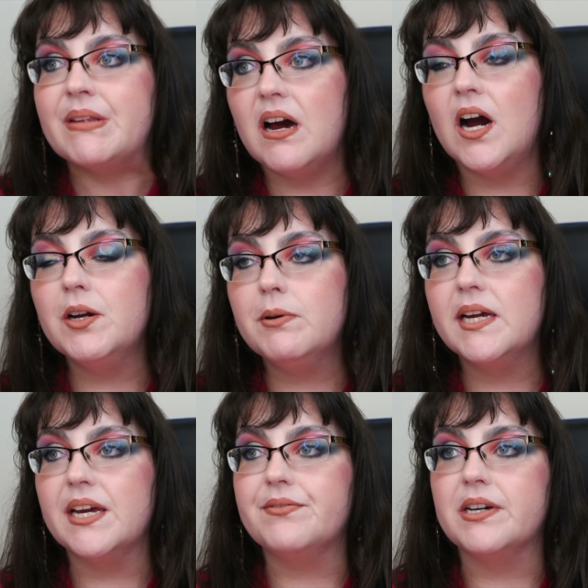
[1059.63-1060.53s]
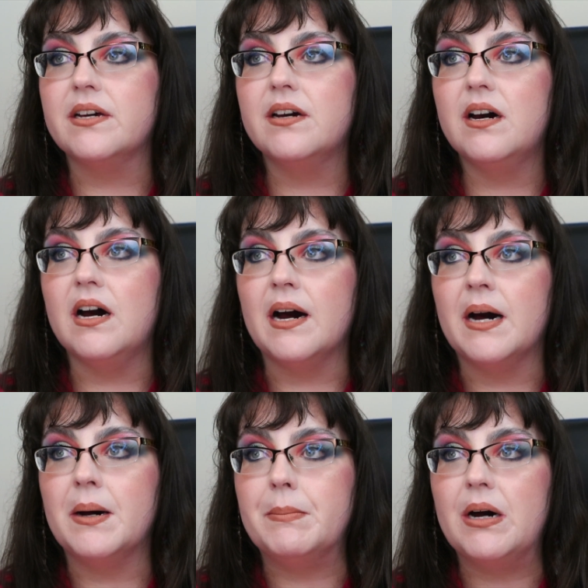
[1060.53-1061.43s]
I would give it
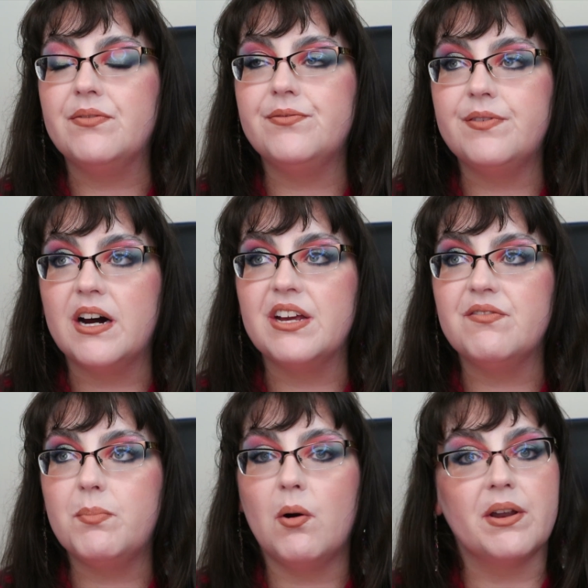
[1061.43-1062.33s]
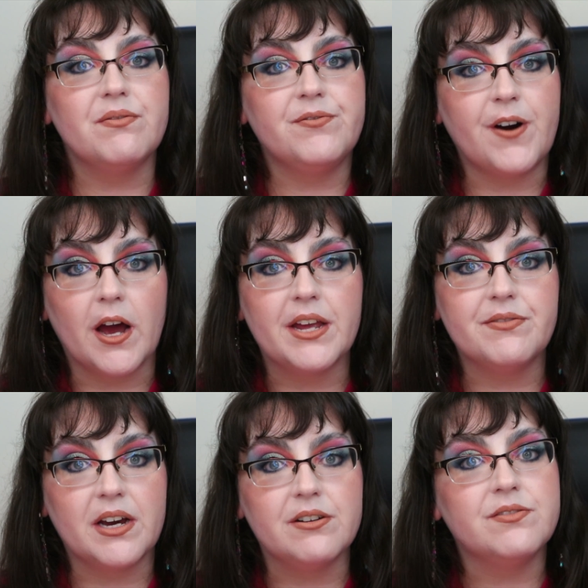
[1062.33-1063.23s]
a 5.5
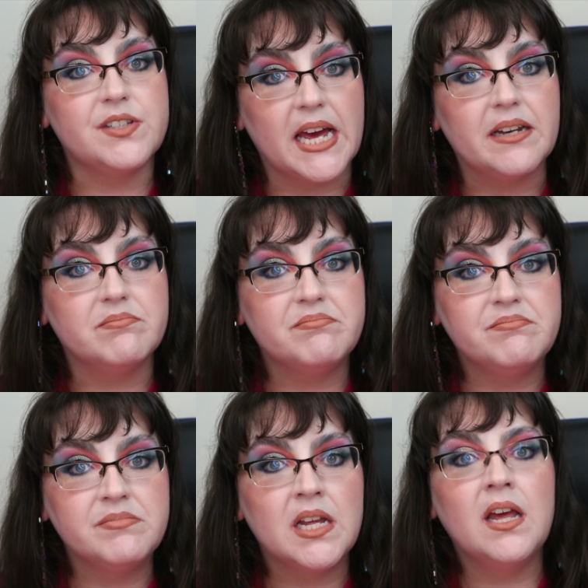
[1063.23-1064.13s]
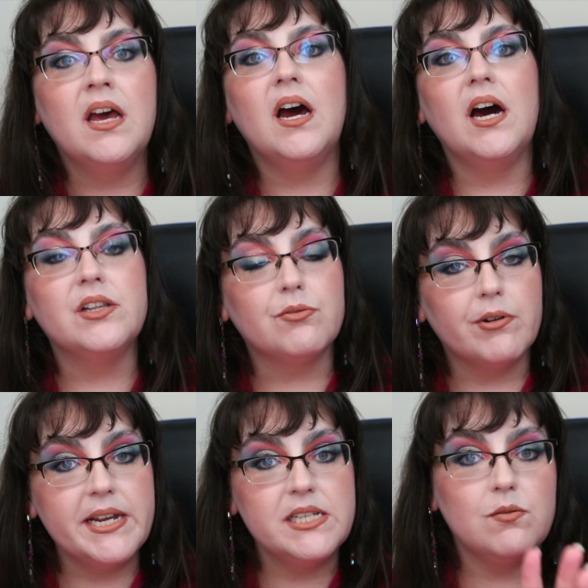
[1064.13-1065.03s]
out of 10. And the
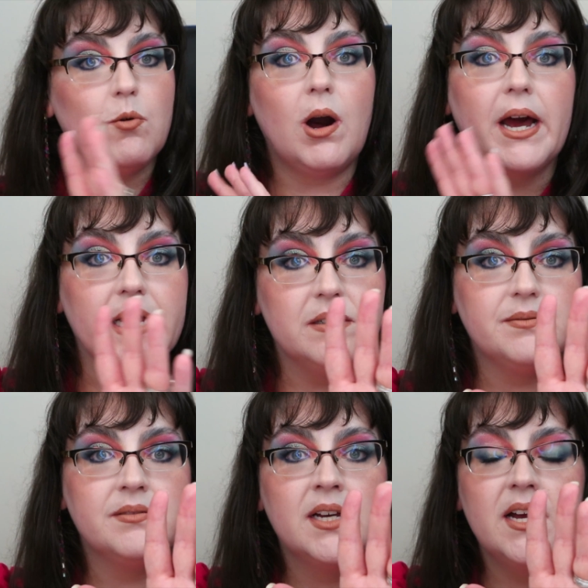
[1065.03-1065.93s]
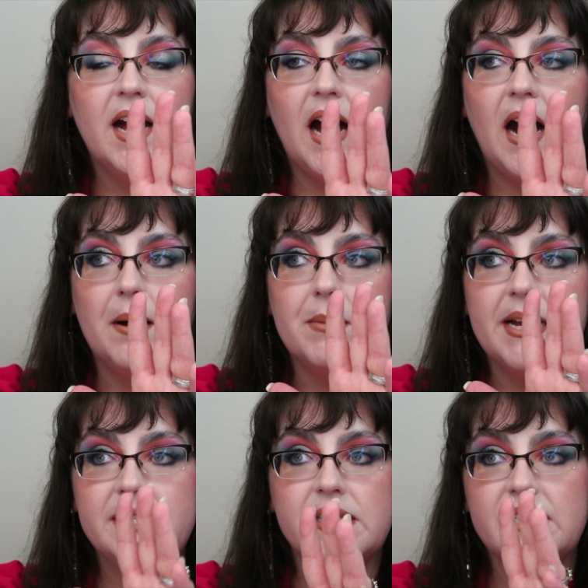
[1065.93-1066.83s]
reason why
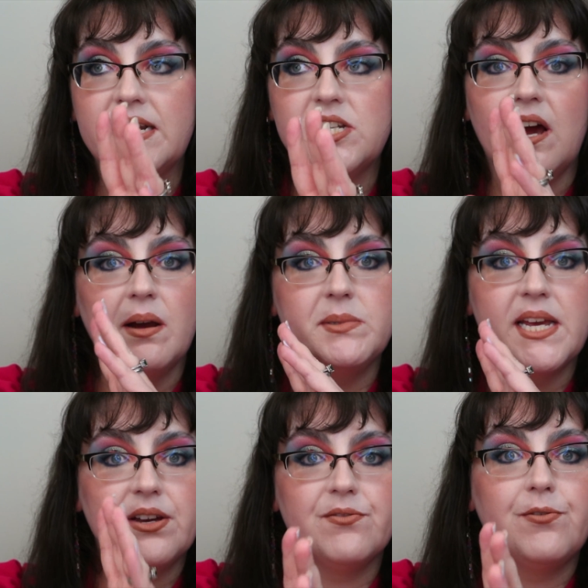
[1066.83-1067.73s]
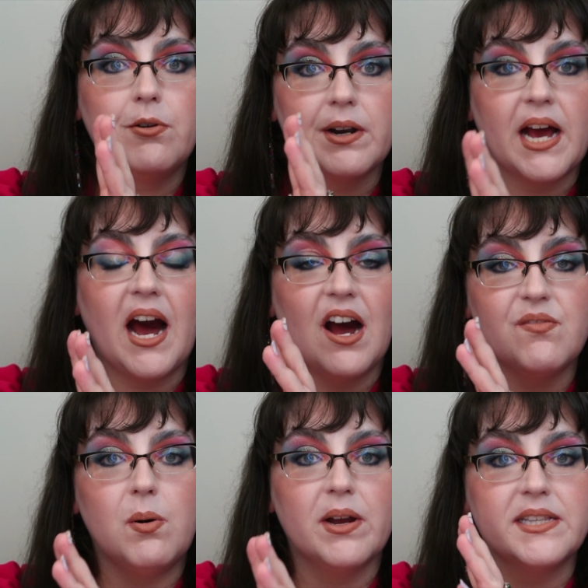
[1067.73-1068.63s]
is essentially I'm taking 4.5
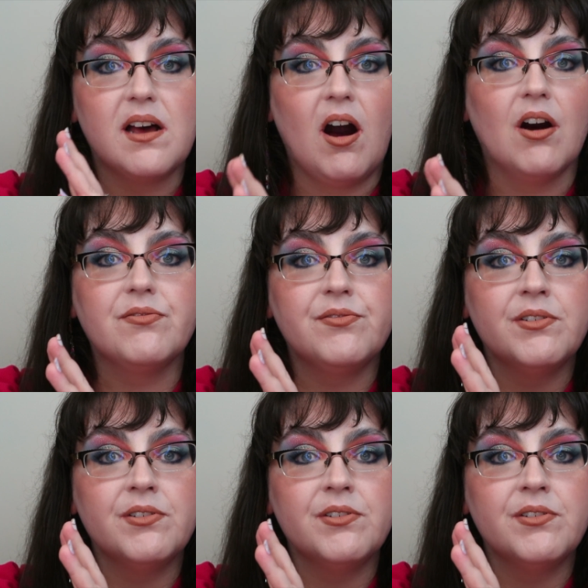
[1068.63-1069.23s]
points off